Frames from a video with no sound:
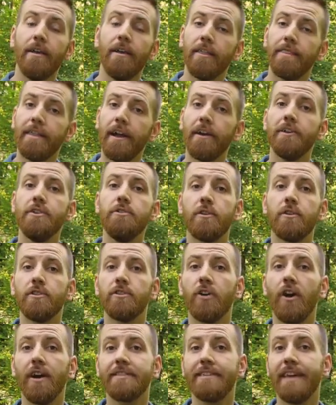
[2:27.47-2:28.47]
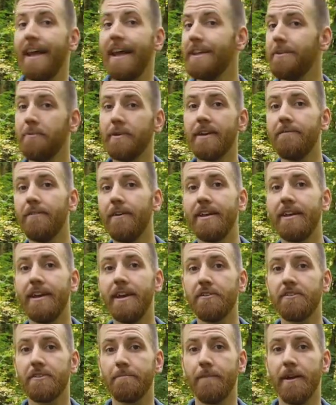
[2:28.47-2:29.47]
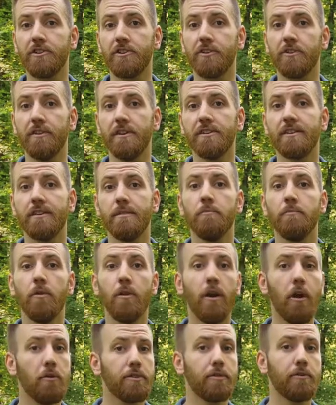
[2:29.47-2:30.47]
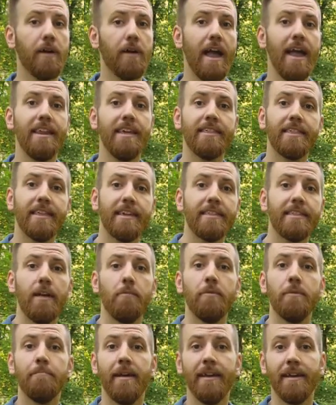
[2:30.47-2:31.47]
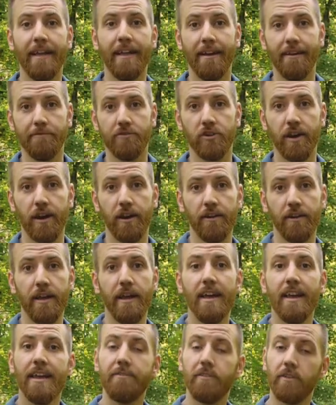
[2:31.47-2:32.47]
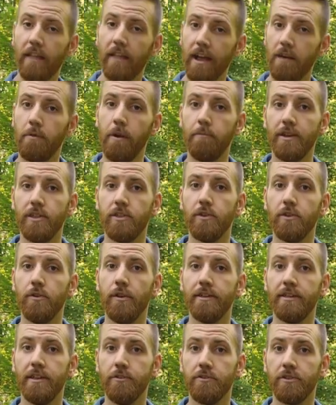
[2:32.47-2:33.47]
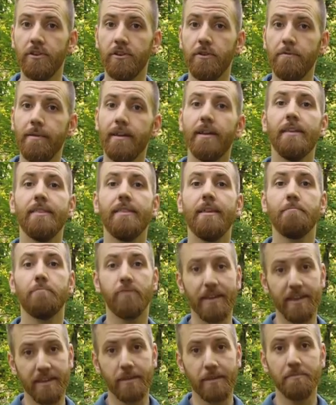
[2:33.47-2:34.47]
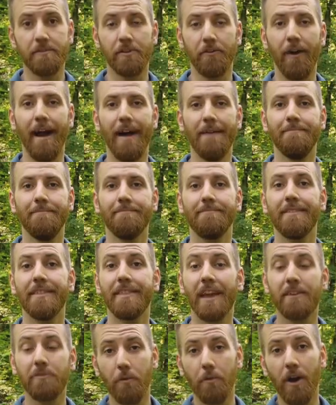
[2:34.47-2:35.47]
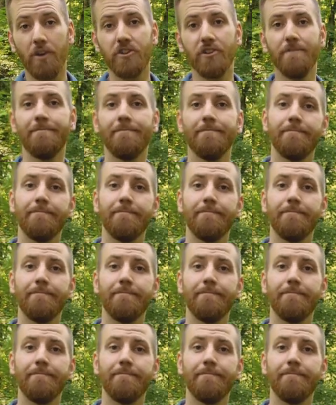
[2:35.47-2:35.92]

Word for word: There you can talk to any one of our gear specialists and we'll go through anything that we may not have shared. If you like what we do on YouTube, then please subscribe. Thanks for watching.